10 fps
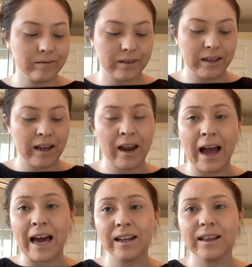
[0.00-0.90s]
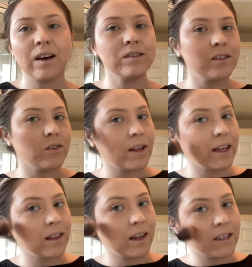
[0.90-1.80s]
yeah, at 1,000 or like
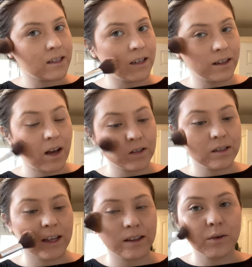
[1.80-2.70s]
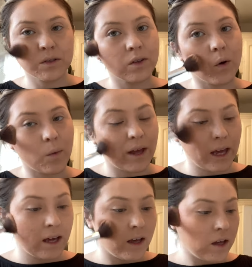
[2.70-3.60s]
less than 1,000, like there was no
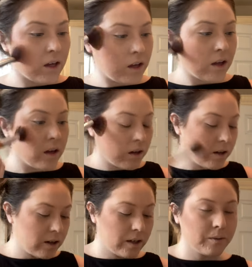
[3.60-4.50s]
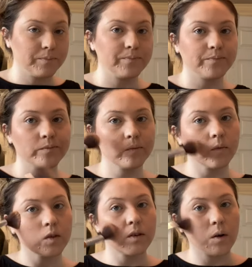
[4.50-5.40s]
way.
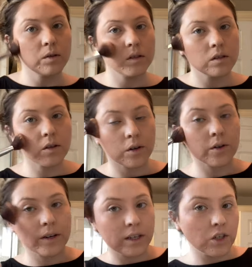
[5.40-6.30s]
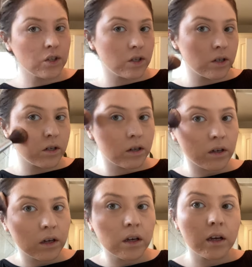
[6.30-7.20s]
So I was discouraged
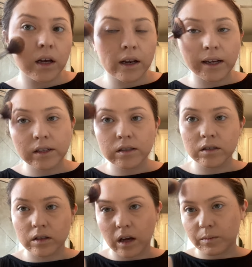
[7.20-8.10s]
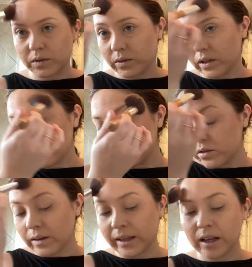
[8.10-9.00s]
and I just stopped doing YouTube.
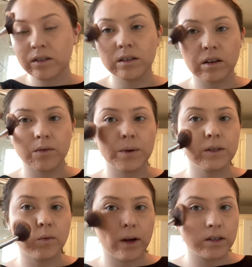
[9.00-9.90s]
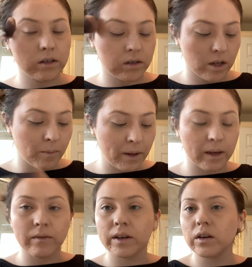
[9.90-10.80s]
Like that was another reason why I just stopped
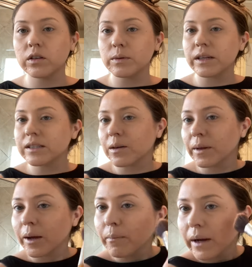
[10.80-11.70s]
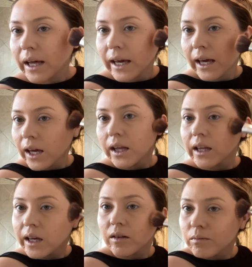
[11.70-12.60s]
making videos, because I'm like, para que? Like,